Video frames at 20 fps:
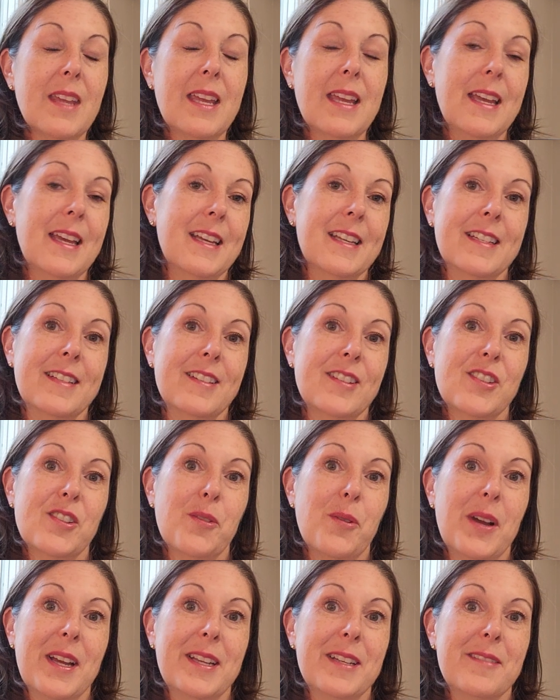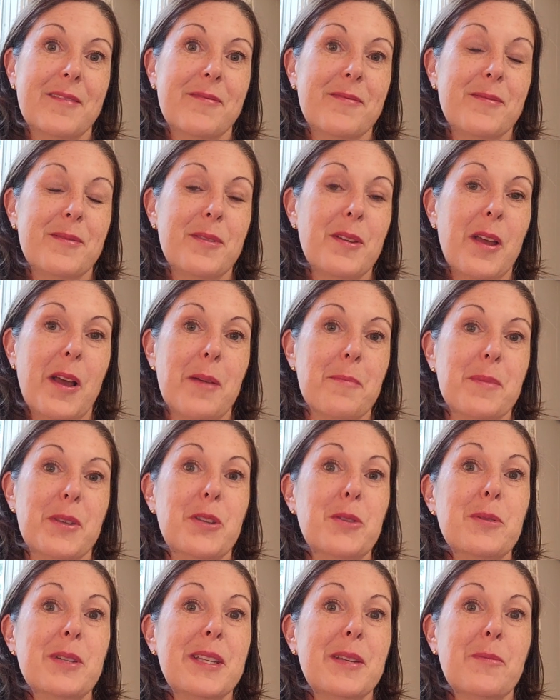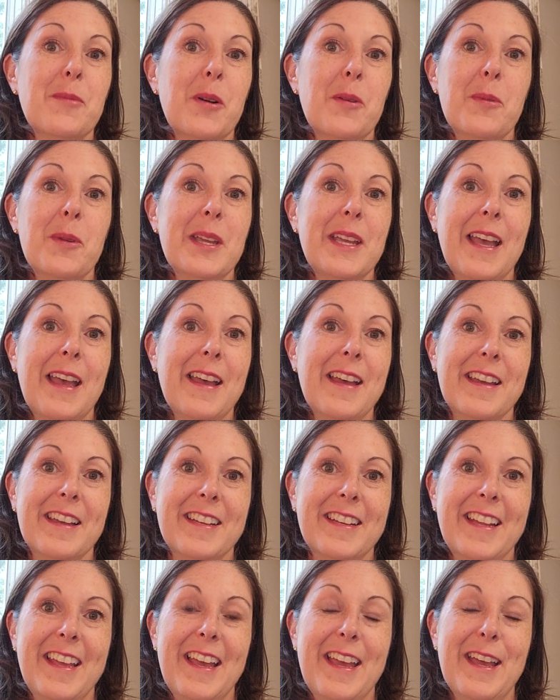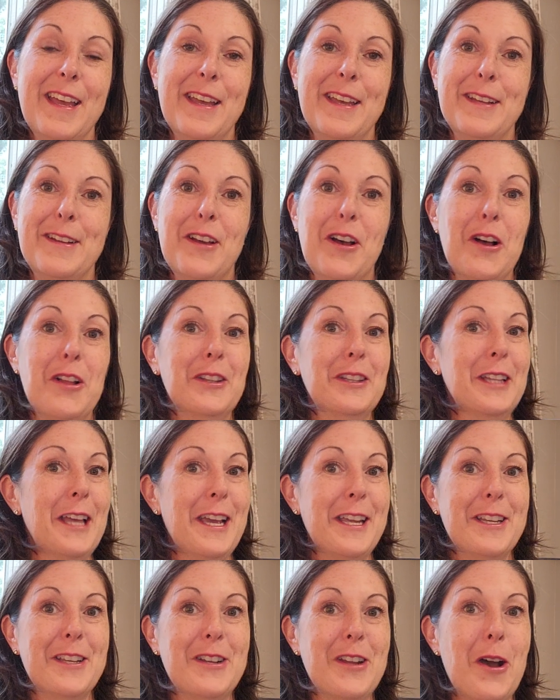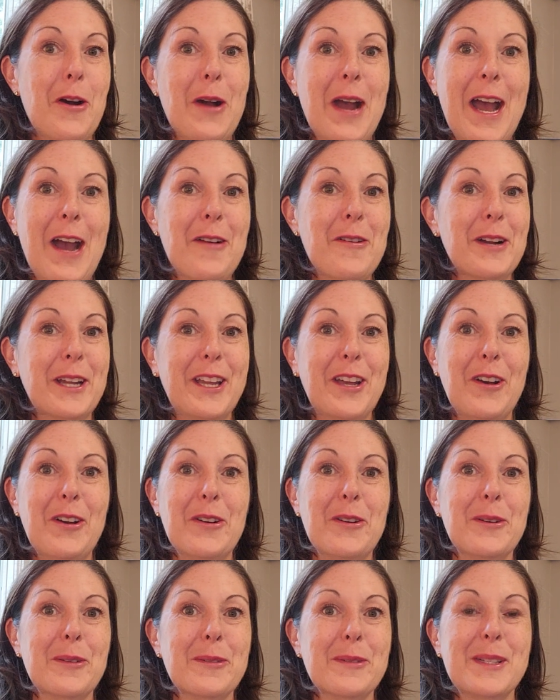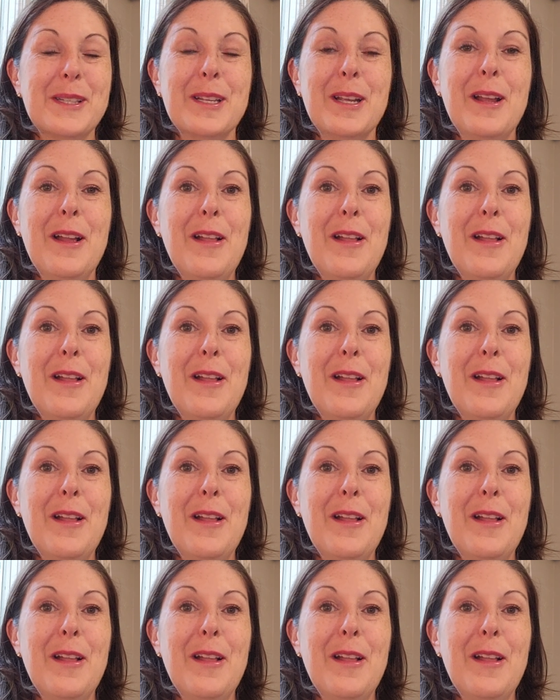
And so I'm using what we can, and I'll let you know how it goes,